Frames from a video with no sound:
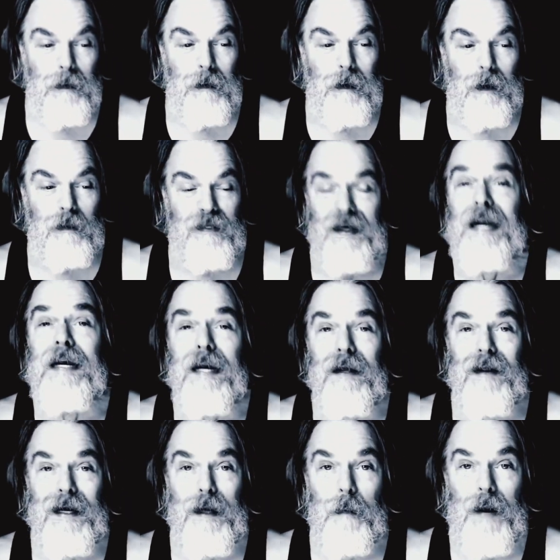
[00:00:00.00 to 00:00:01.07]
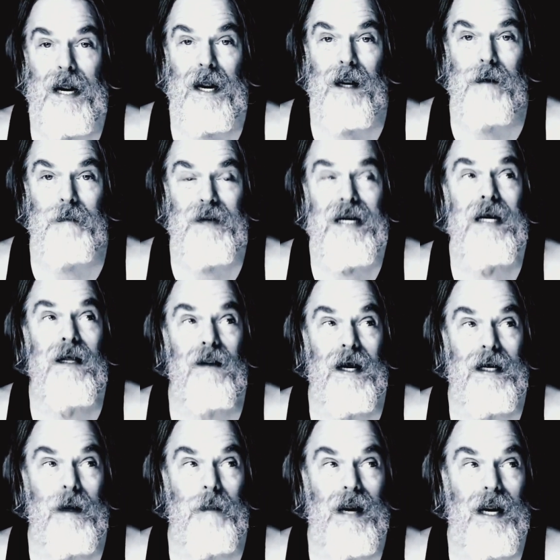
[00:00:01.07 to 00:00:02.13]
Thinking like a man, being like
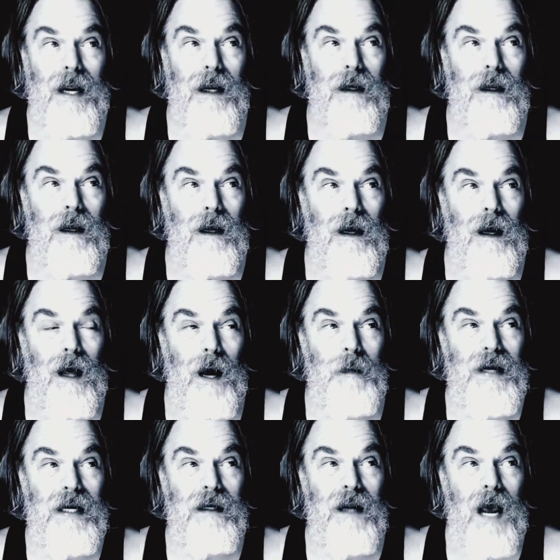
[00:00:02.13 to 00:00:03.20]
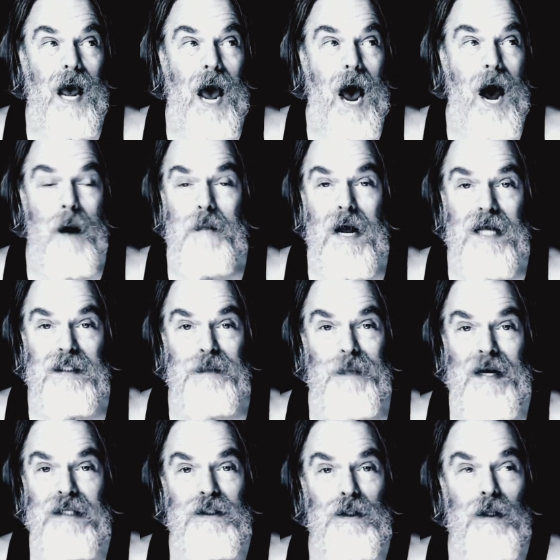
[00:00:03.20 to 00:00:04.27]
a man. I mean, I'm not
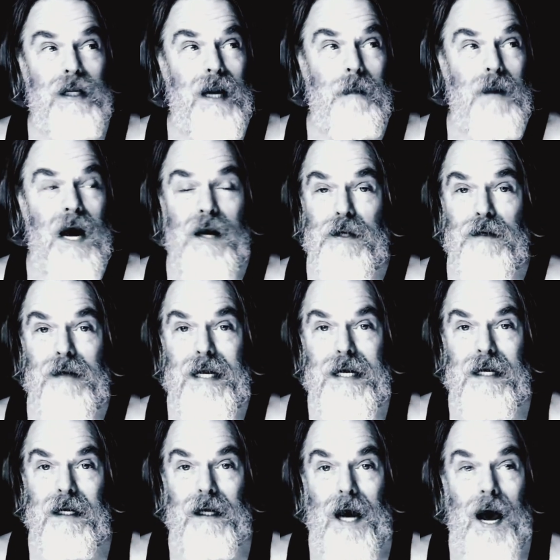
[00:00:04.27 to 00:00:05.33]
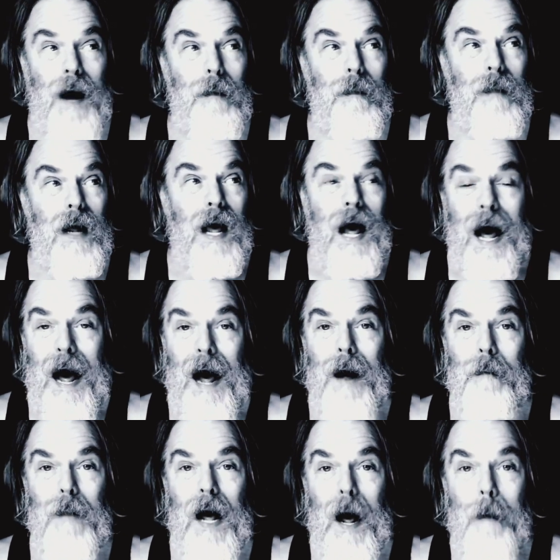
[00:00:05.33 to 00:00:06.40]
special and I'm not unique. I'm
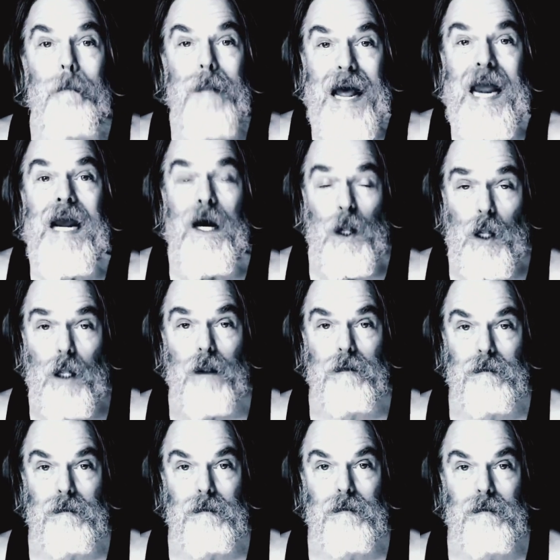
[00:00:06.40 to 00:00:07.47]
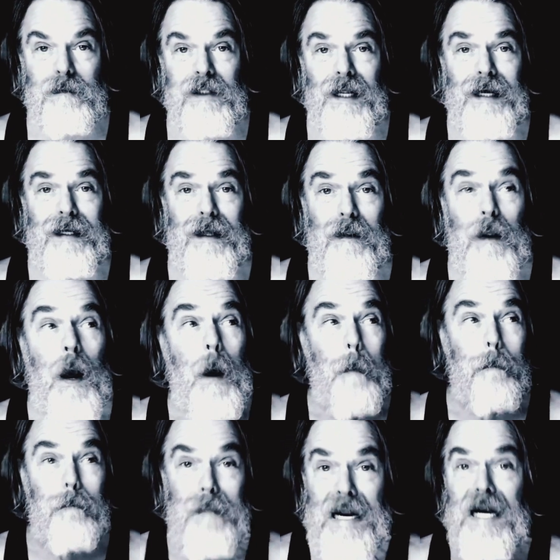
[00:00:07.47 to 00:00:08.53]
a male. Like a
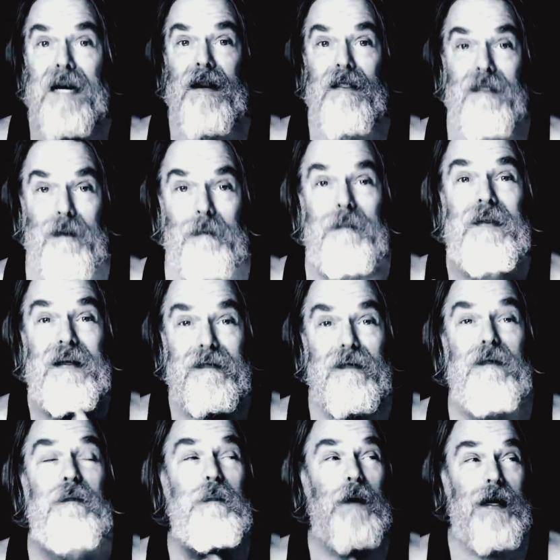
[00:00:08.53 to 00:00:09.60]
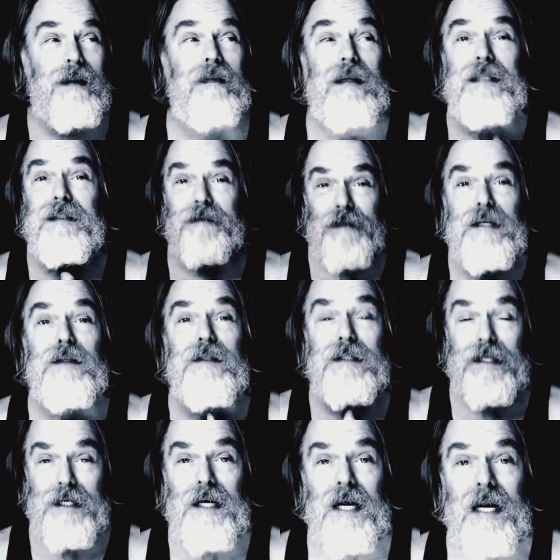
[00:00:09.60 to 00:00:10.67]
men, this feels
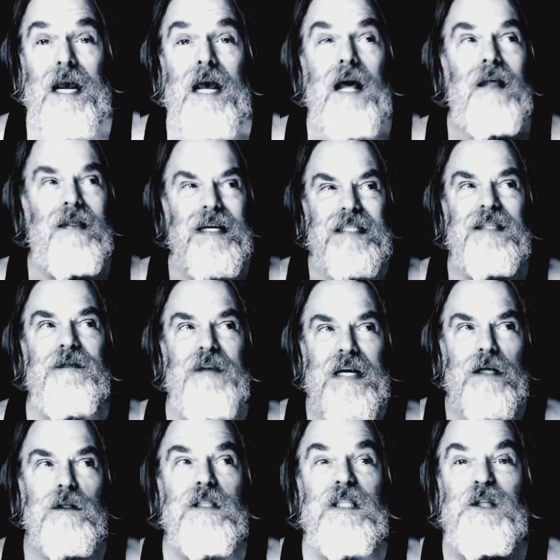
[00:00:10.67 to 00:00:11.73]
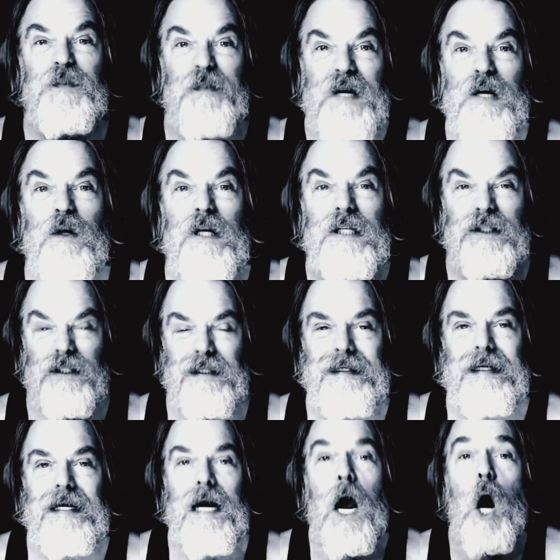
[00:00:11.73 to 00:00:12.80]
good. This feels
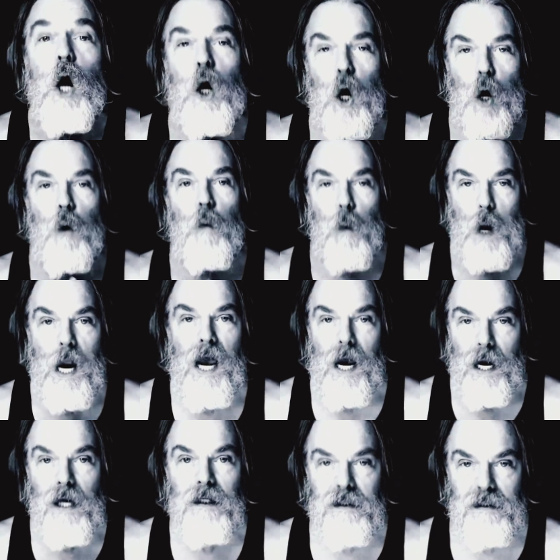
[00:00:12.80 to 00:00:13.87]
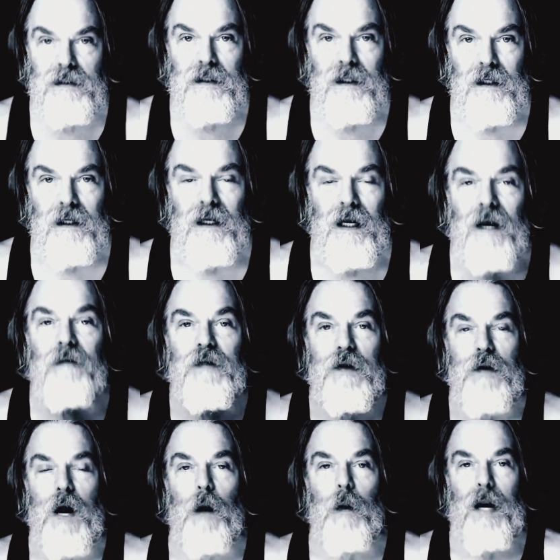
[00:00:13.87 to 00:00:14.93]
spiritually correct, if you
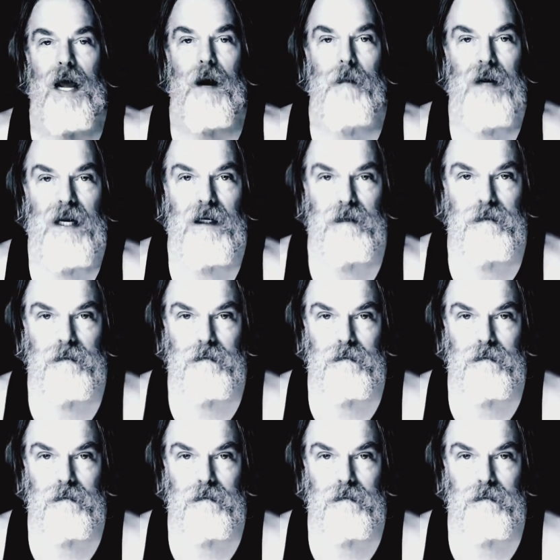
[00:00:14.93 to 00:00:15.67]
know what I mean.